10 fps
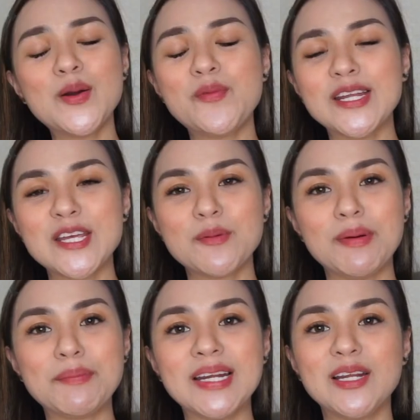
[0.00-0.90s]
So,
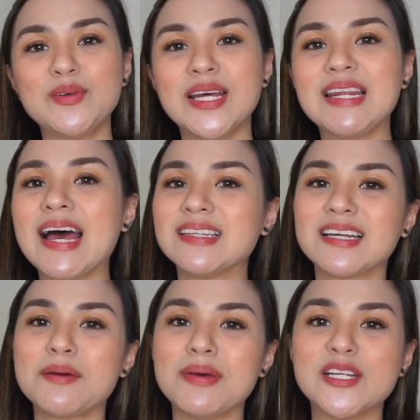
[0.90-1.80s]
pwede nyo mapanalunan
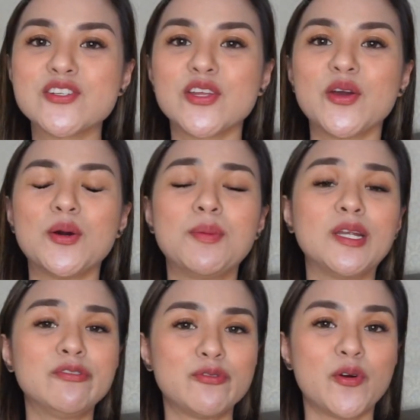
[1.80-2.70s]
lahat ng na-mention
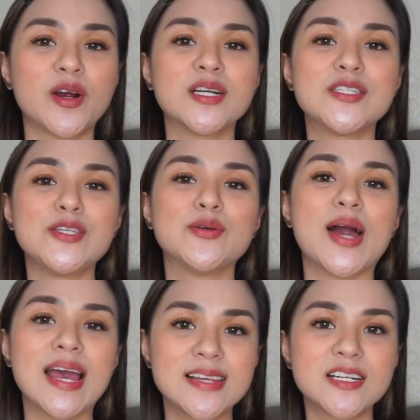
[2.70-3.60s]
ko. But of
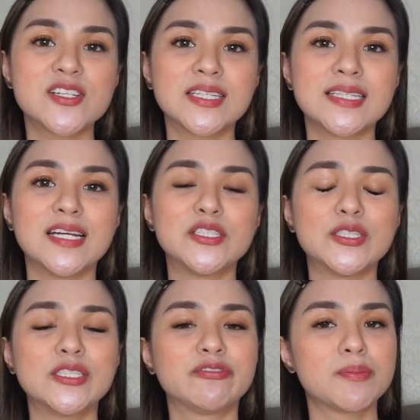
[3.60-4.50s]
course, yung eyelash
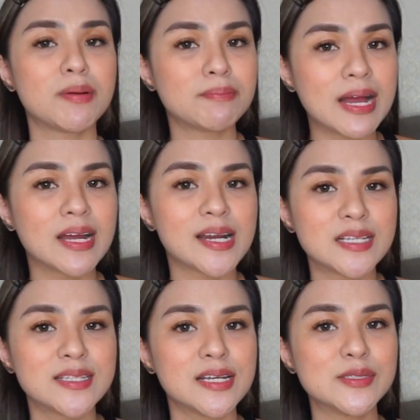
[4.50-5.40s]
extensions for
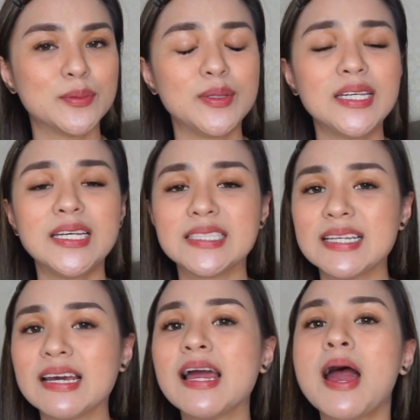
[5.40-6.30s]
Pampanga residents
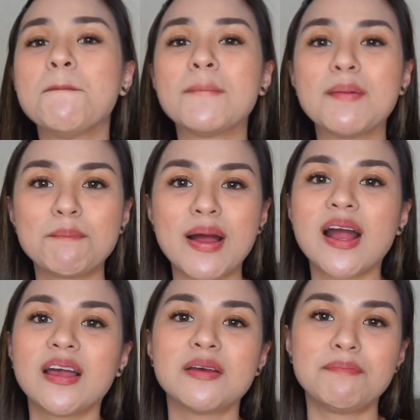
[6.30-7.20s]
only kasi
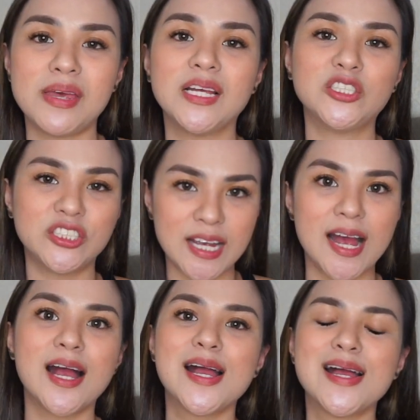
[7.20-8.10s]

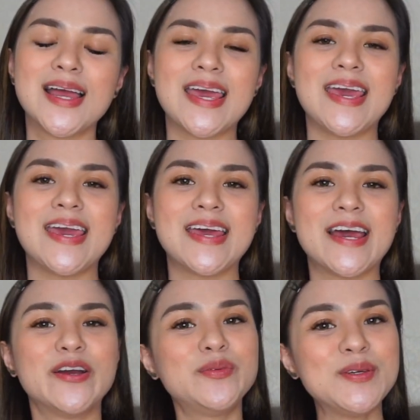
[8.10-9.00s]
Pampanga-based siya.
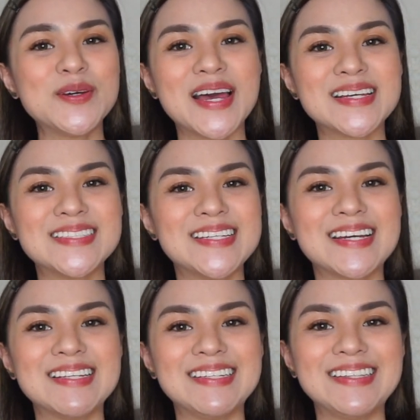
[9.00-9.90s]
And I hope you
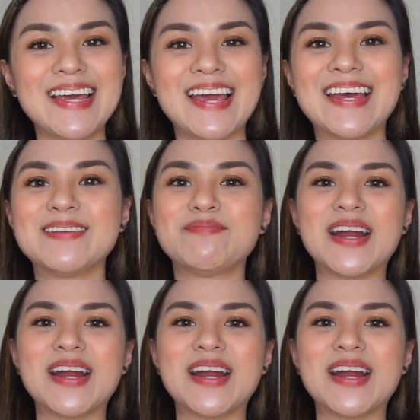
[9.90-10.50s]
guys stick until the